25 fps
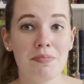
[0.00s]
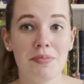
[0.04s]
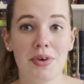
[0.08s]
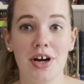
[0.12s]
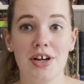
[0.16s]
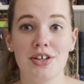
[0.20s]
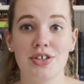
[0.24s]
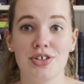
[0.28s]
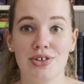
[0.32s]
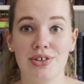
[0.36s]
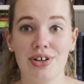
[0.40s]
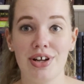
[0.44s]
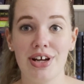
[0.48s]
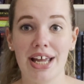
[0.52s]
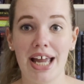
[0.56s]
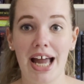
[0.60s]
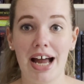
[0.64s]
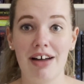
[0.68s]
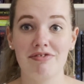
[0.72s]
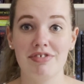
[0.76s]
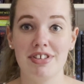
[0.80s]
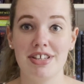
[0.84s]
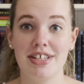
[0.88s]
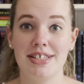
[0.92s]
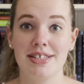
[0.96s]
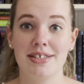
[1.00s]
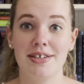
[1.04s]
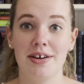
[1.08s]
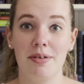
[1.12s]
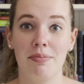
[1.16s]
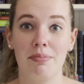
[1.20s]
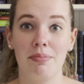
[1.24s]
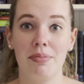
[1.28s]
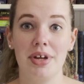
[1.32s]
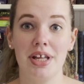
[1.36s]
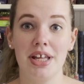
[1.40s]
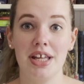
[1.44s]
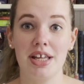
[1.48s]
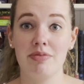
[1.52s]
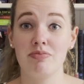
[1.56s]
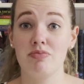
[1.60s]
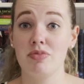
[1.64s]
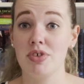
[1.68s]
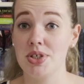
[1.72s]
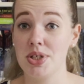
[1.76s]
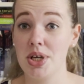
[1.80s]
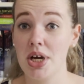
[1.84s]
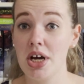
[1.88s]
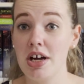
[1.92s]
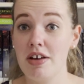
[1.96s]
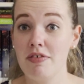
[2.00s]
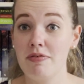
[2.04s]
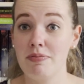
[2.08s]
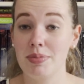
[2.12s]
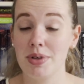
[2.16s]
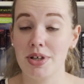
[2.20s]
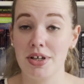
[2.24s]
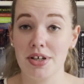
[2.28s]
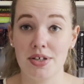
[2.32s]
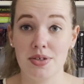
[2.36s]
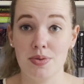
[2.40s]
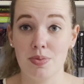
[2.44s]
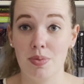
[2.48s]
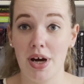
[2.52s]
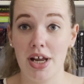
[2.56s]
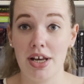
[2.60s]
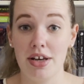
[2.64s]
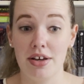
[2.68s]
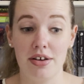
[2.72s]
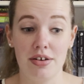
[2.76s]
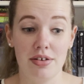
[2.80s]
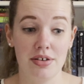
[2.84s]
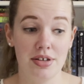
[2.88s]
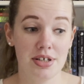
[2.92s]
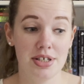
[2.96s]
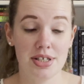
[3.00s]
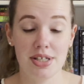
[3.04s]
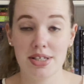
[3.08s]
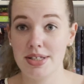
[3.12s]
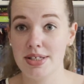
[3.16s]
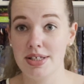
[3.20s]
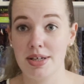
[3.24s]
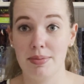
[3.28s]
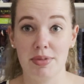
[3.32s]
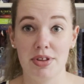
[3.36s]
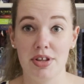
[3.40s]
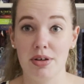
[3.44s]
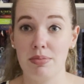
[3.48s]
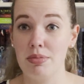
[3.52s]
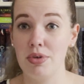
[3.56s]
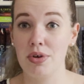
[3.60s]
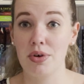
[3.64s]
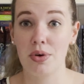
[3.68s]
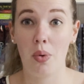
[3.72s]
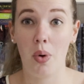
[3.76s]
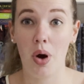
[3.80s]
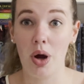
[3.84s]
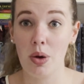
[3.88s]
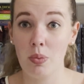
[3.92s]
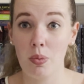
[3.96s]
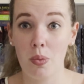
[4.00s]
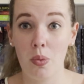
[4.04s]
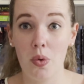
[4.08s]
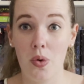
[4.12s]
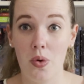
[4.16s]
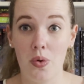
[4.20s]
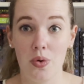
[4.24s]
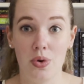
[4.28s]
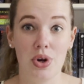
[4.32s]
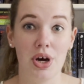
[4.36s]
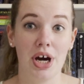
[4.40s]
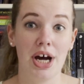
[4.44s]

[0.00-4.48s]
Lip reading: but I do like having some in reserve because when some of them look quite worn,